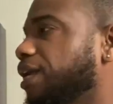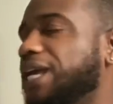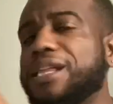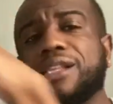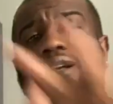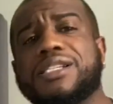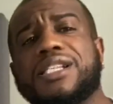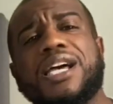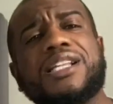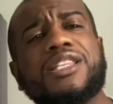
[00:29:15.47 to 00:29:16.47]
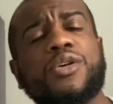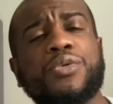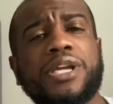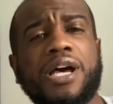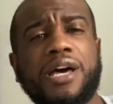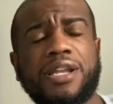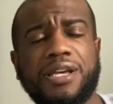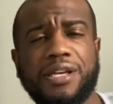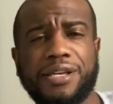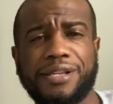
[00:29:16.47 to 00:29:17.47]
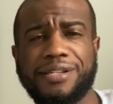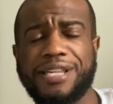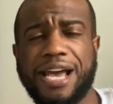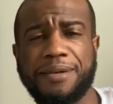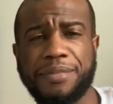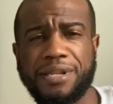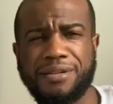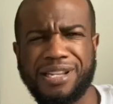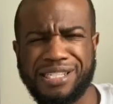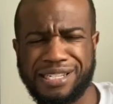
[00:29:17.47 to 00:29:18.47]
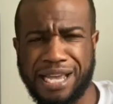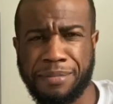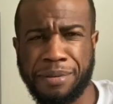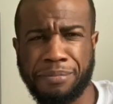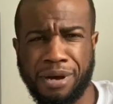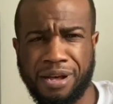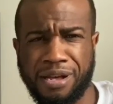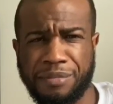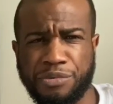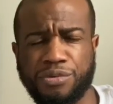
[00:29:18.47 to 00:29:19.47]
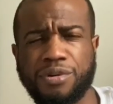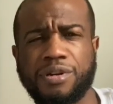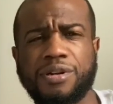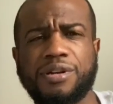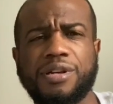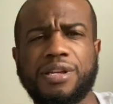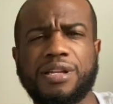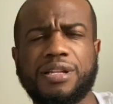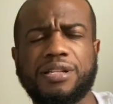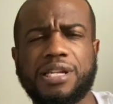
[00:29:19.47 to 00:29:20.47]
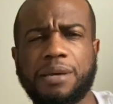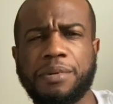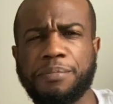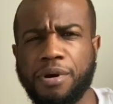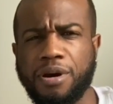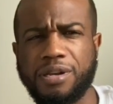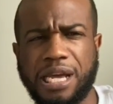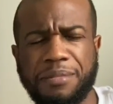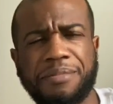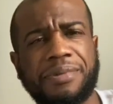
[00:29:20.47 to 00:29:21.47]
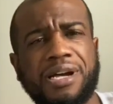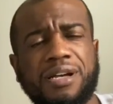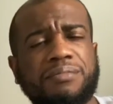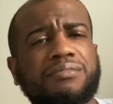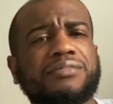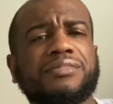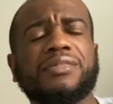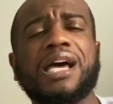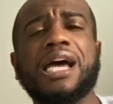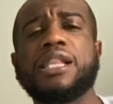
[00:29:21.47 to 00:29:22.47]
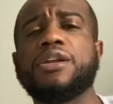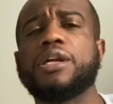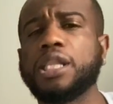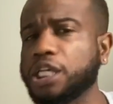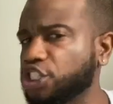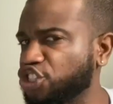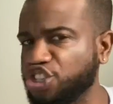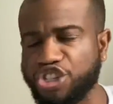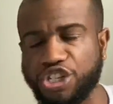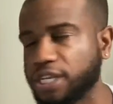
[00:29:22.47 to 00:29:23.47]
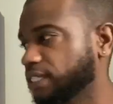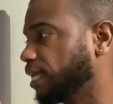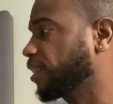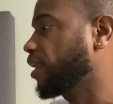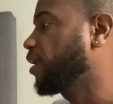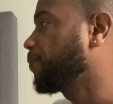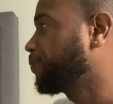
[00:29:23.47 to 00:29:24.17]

It looks like the Rihanna diamond, is it diamond bomb or diamond ball, diamond bomb highlighter? It looks just like that.